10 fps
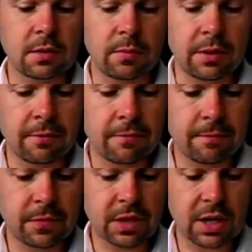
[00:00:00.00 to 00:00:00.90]
Simply
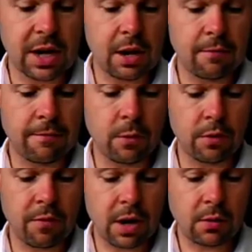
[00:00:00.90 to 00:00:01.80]
cut it out,
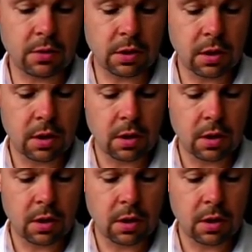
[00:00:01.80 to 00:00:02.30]
fold it round,